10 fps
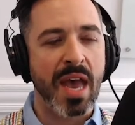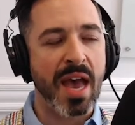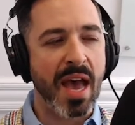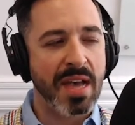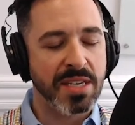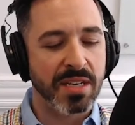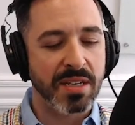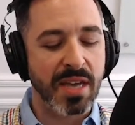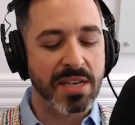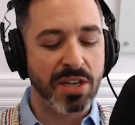as
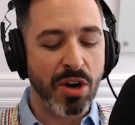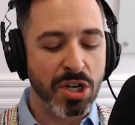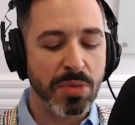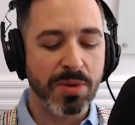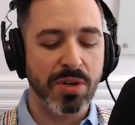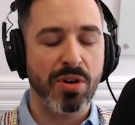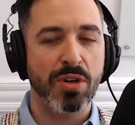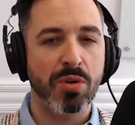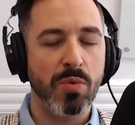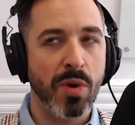an entrepreneur,
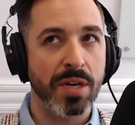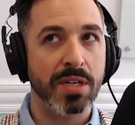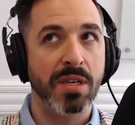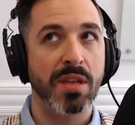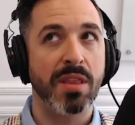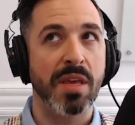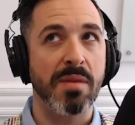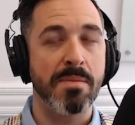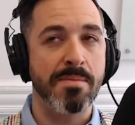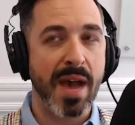you want
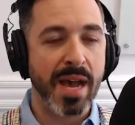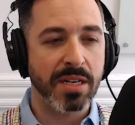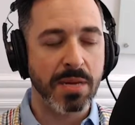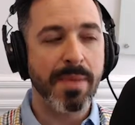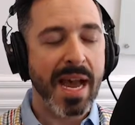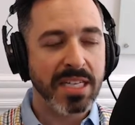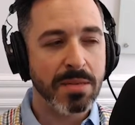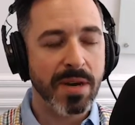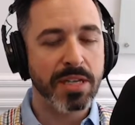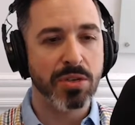to
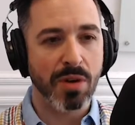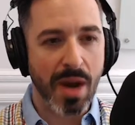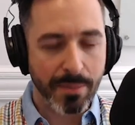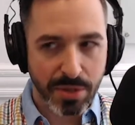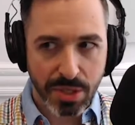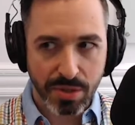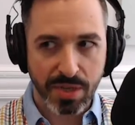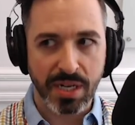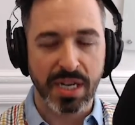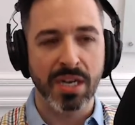maximize your
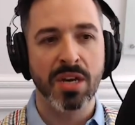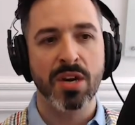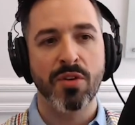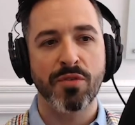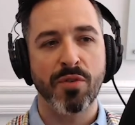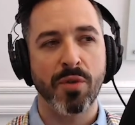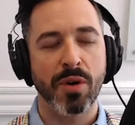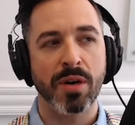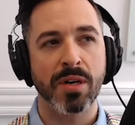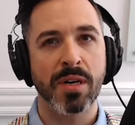opportunity
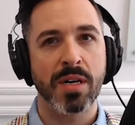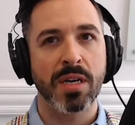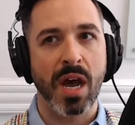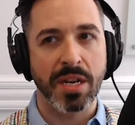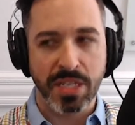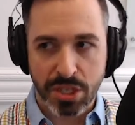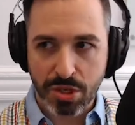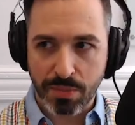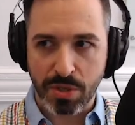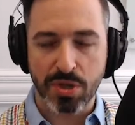for
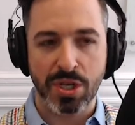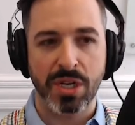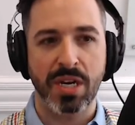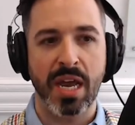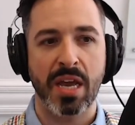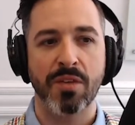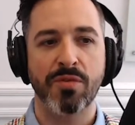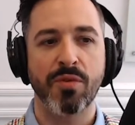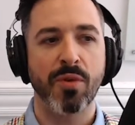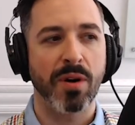distribution and
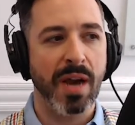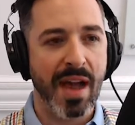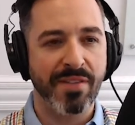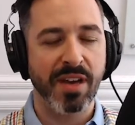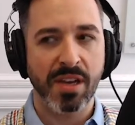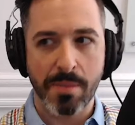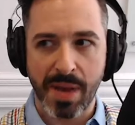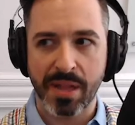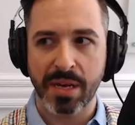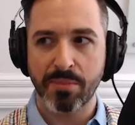for having a
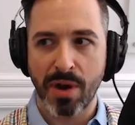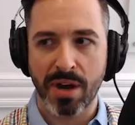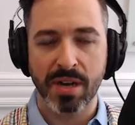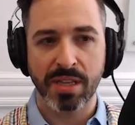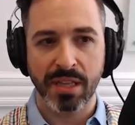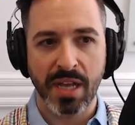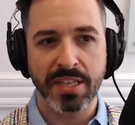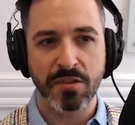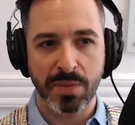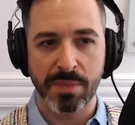compelling product that
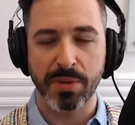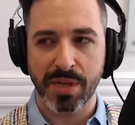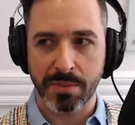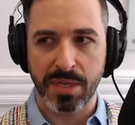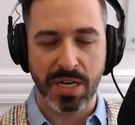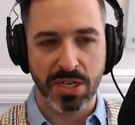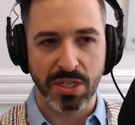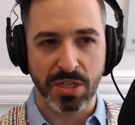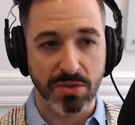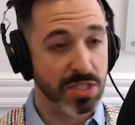lots of people can
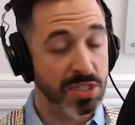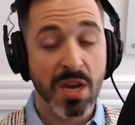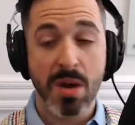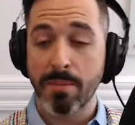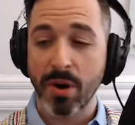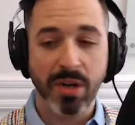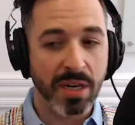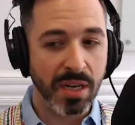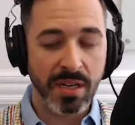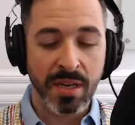potentially use. Because
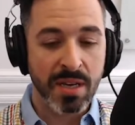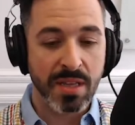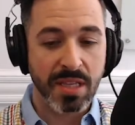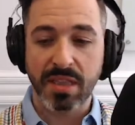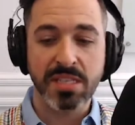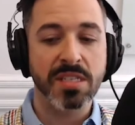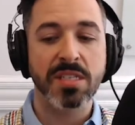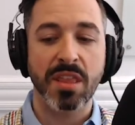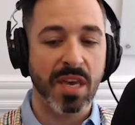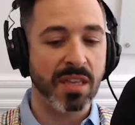marketing, this
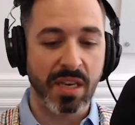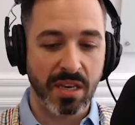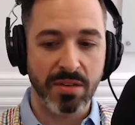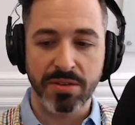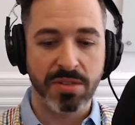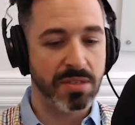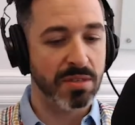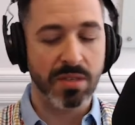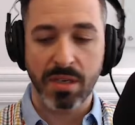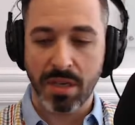is the thing that
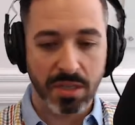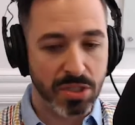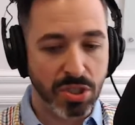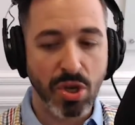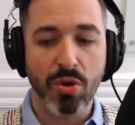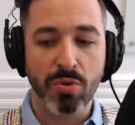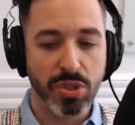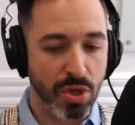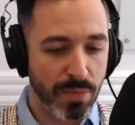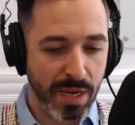kills
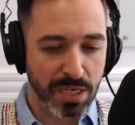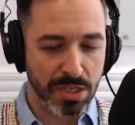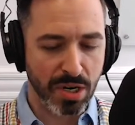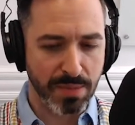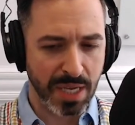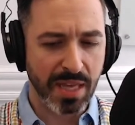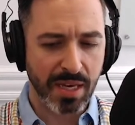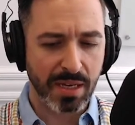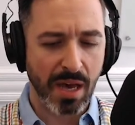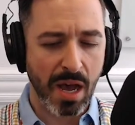so many startups. I
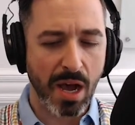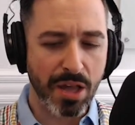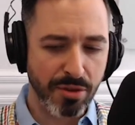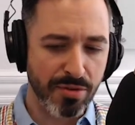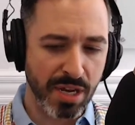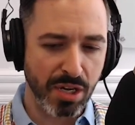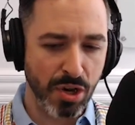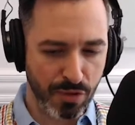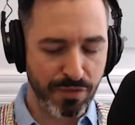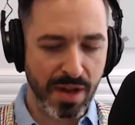think other than
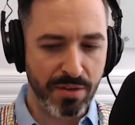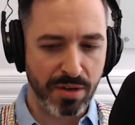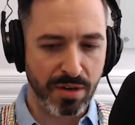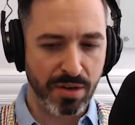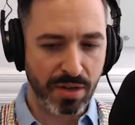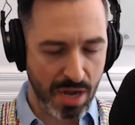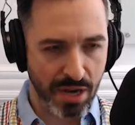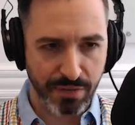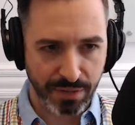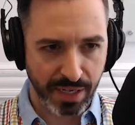co-founder
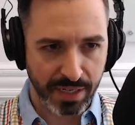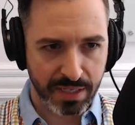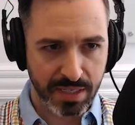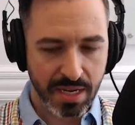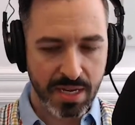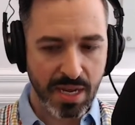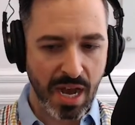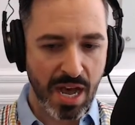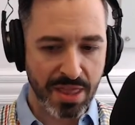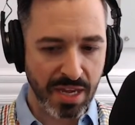conflict,
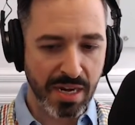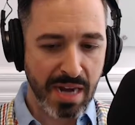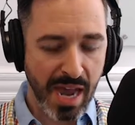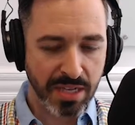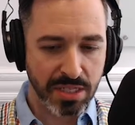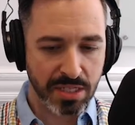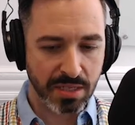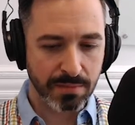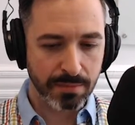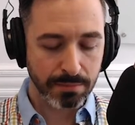the
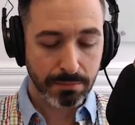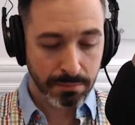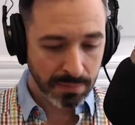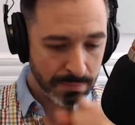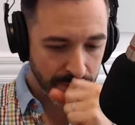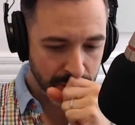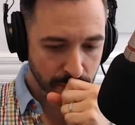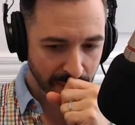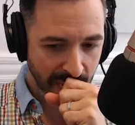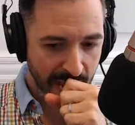next
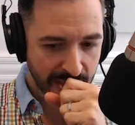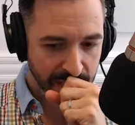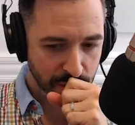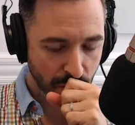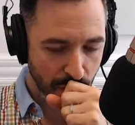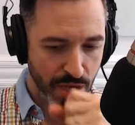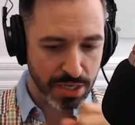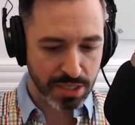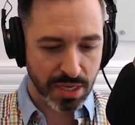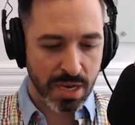highest
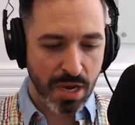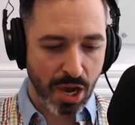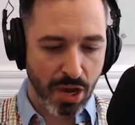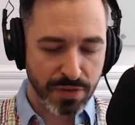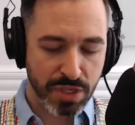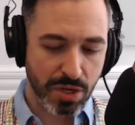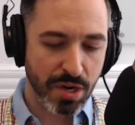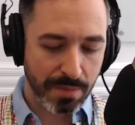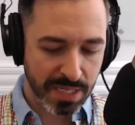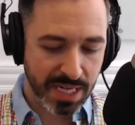cause of
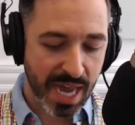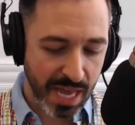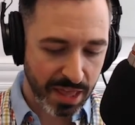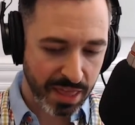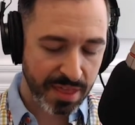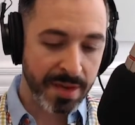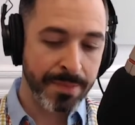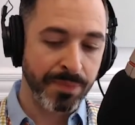startup death